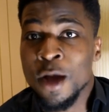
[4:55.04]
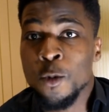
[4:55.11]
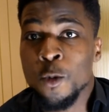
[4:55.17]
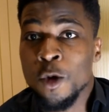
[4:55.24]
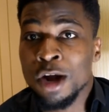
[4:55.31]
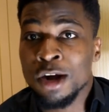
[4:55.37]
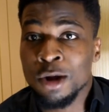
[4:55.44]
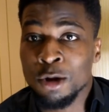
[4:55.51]

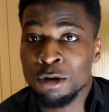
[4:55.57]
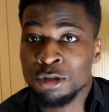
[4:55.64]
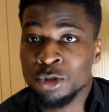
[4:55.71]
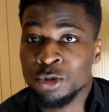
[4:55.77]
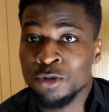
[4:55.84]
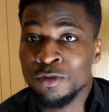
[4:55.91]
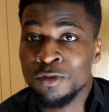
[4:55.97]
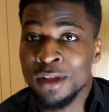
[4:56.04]
1 or
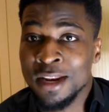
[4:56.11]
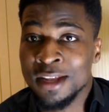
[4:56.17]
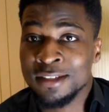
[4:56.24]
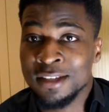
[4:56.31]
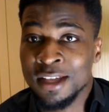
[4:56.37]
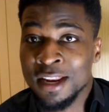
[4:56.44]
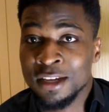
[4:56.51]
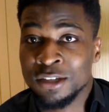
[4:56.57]
2
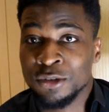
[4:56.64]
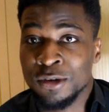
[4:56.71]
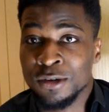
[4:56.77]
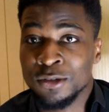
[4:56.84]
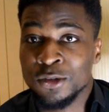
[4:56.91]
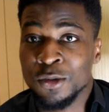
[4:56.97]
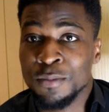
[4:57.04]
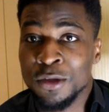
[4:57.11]
valence
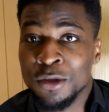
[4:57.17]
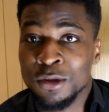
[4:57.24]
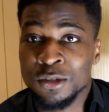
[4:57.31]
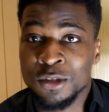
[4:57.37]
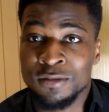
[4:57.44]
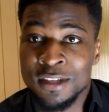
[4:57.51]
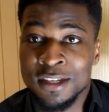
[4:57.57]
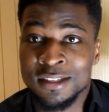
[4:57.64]
electrons. So
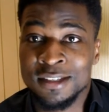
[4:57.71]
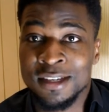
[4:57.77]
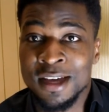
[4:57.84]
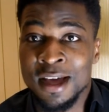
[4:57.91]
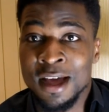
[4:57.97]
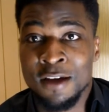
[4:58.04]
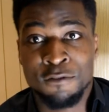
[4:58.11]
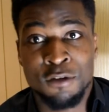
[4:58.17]
because of this,
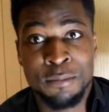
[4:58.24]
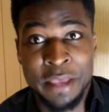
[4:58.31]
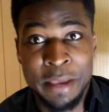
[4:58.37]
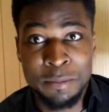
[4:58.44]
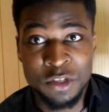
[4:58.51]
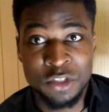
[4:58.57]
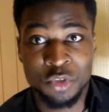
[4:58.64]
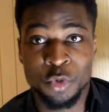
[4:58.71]
from
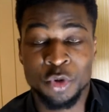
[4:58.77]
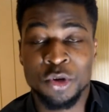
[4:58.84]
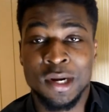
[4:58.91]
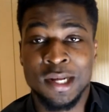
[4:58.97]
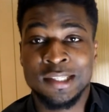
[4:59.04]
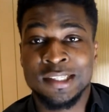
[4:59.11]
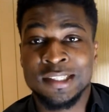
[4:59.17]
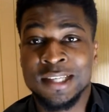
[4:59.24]
chemistry, we know
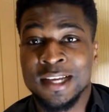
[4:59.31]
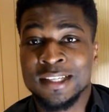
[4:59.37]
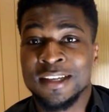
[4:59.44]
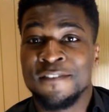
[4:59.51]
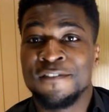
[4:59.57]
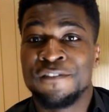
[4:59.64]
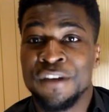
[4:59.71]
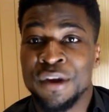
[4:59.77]
that these guys
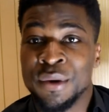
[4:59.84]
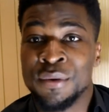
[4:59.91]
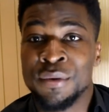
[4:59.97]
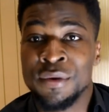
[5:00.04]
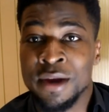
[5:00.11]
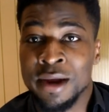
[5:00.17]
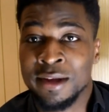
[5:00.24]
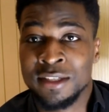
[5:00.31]
are very
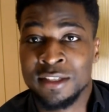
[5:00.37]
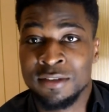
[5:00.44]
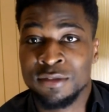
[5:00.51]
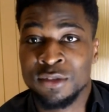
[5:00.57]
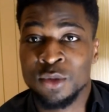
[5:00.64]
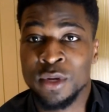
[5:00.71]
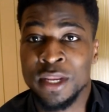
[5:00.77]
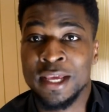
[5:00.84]

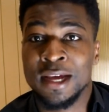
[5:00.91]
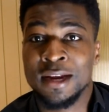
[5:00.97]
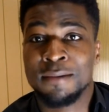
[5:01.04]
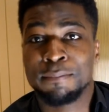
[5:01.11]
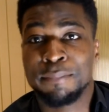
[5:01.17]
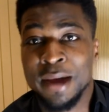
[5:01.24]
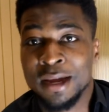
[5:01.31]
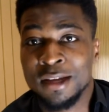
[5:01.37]
reactive, so they
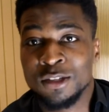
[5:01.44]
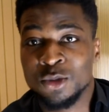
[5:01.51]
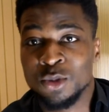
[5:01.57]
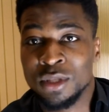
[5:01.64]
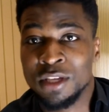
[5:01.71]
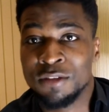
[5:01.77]
can bind to